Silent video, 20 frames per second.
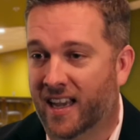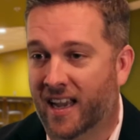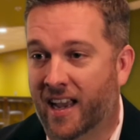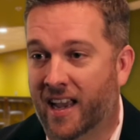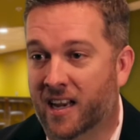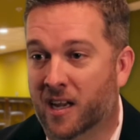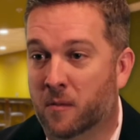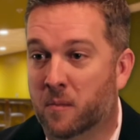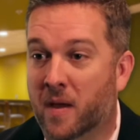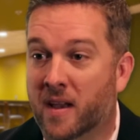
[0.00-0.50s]

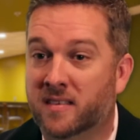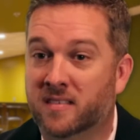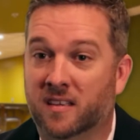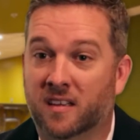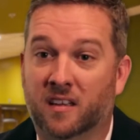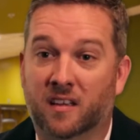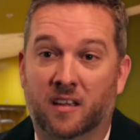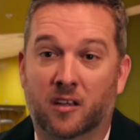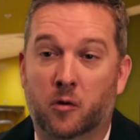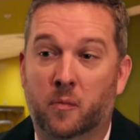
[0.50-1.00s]
and it makes it
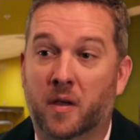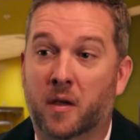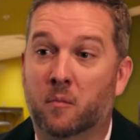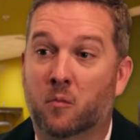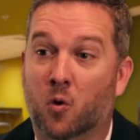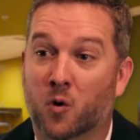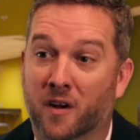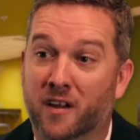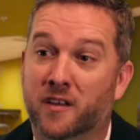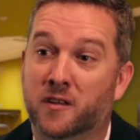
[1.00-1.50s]
a little bit
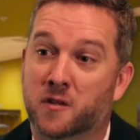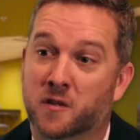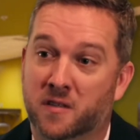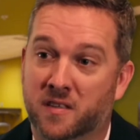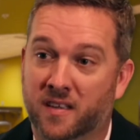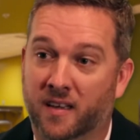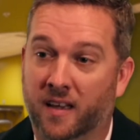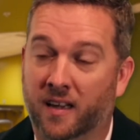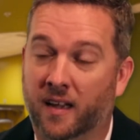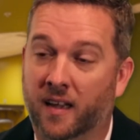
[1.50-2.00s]
more
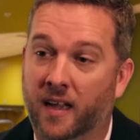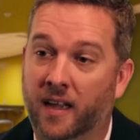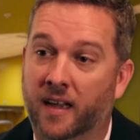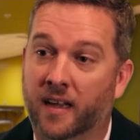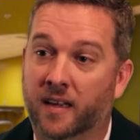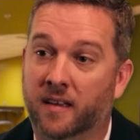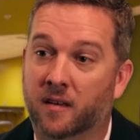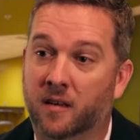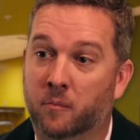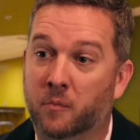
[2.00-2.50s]
interesting
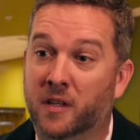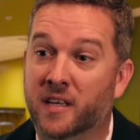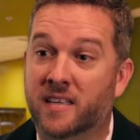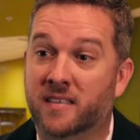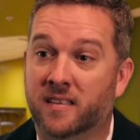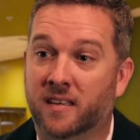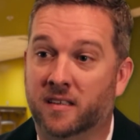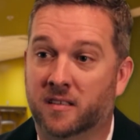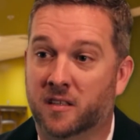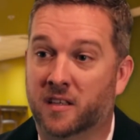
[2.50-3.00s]
and
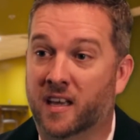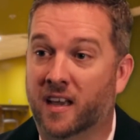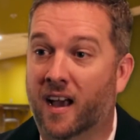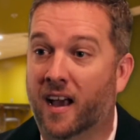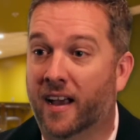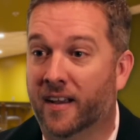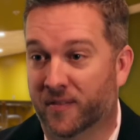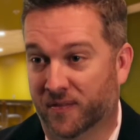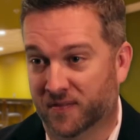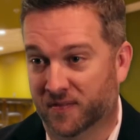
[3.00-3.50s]
pleasing to the
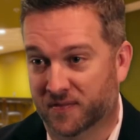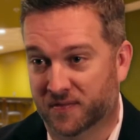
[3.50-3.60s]
eye.